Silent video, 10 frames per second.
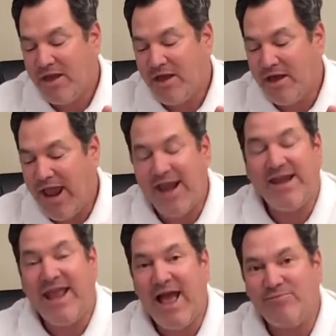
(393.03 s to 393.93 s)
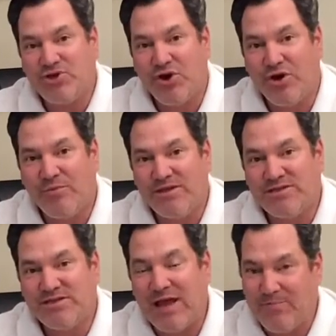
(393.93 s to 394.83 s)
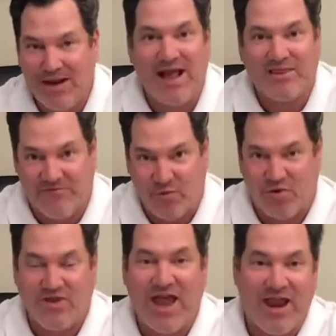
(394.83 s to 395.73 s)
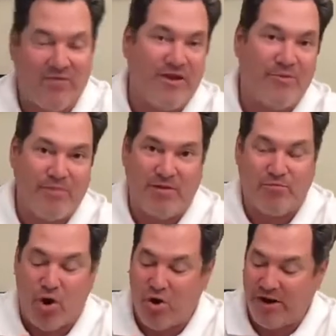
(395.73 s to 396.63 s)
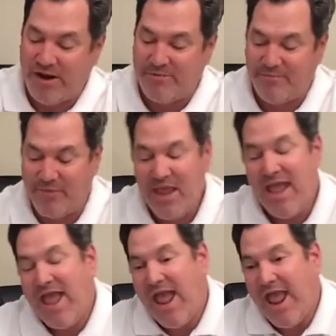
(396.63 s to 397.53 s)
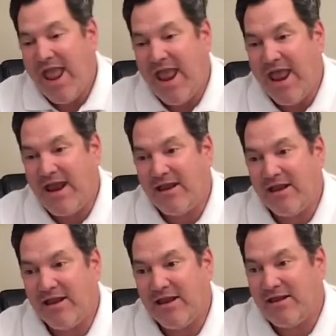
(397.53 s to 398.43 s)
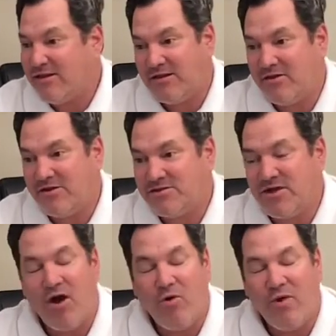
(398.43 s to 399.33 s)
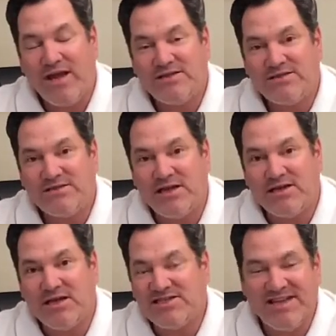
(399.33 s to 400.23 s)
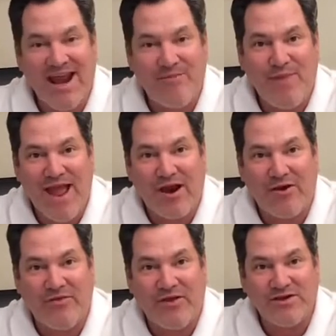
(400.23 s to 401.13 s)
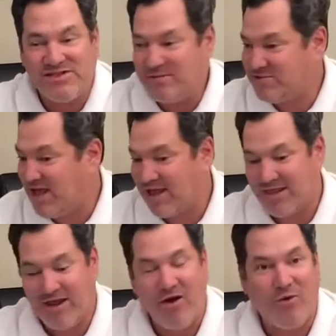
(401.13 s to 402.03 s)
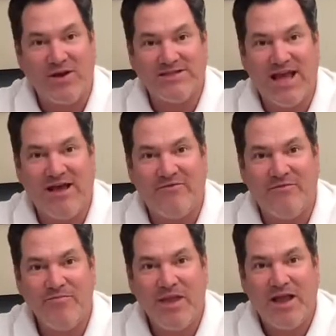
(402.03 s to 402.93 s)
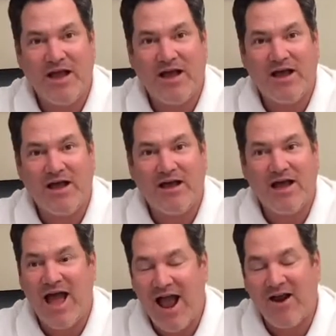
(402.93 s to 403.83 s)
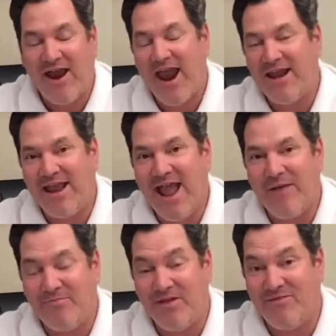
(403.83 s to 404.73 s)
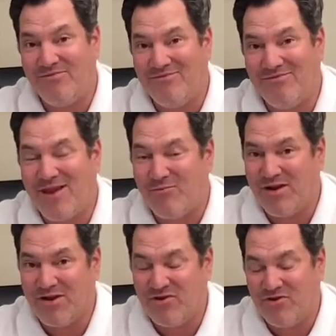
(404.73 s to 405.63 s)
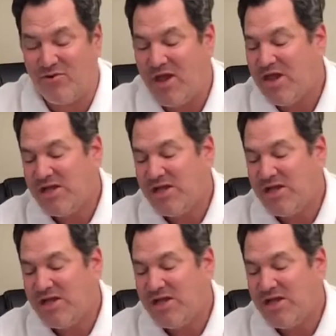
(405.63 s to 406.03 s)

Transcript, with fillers: uh, handicap tournaments. I'd be like the fourth guy in there, being brought in, and there's always a, a sandbagger in there. Seems like they always have uh, a higher handicap than they really do.